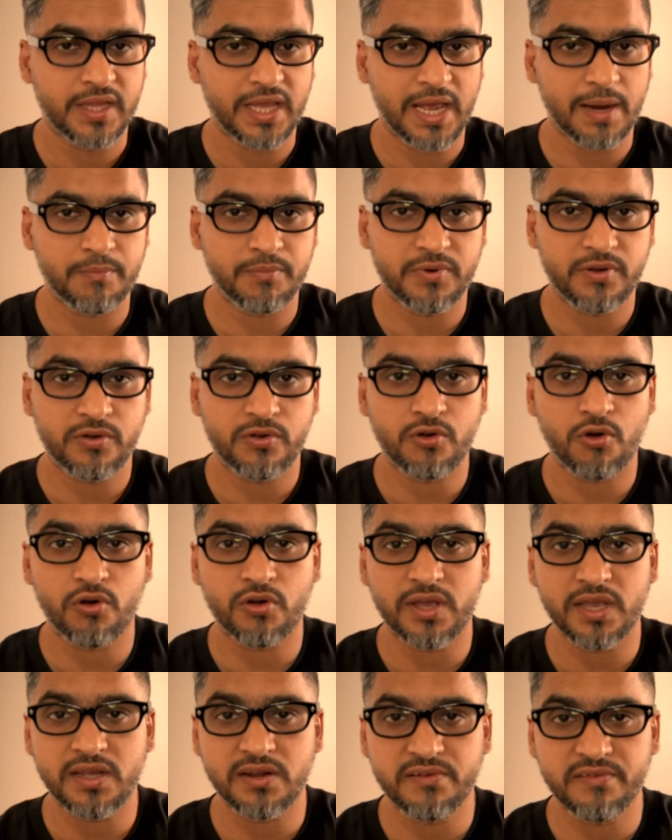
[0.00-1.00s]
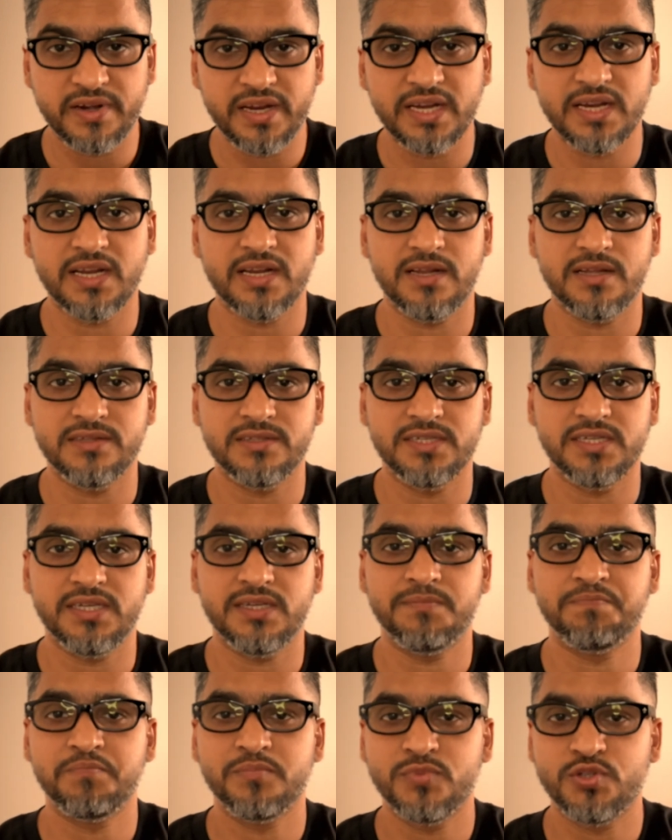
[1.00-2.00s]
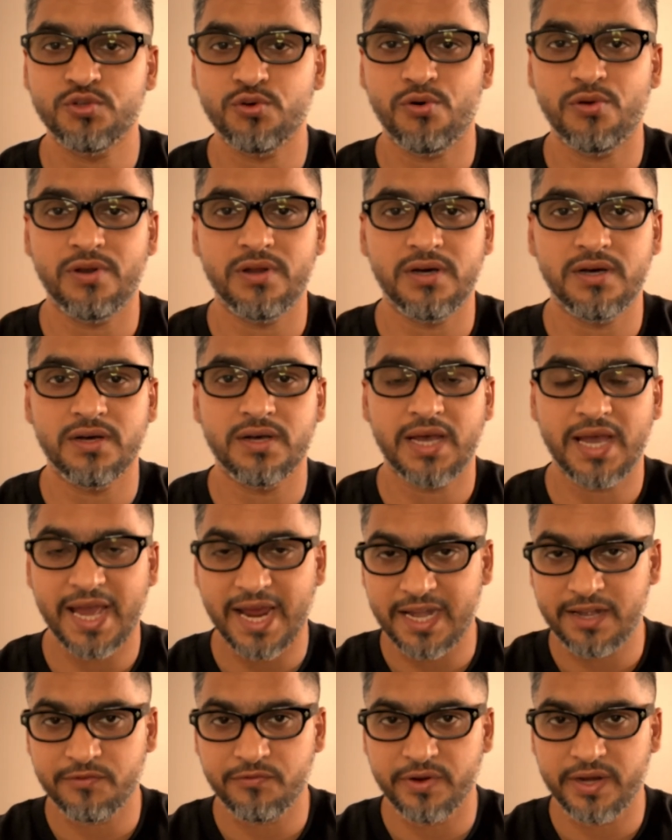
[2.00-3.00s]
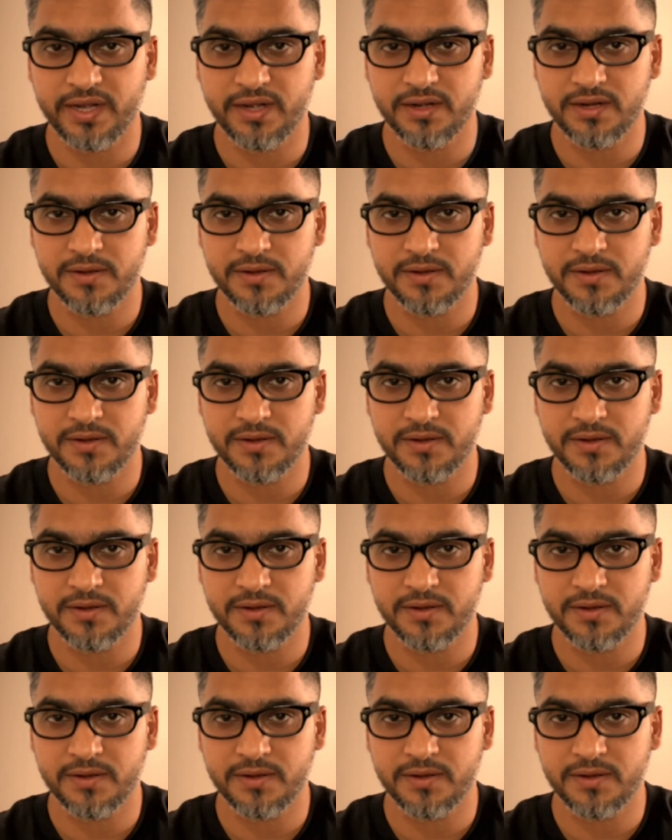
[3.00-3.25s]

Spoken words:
I'm talking green energy, solar, and wind.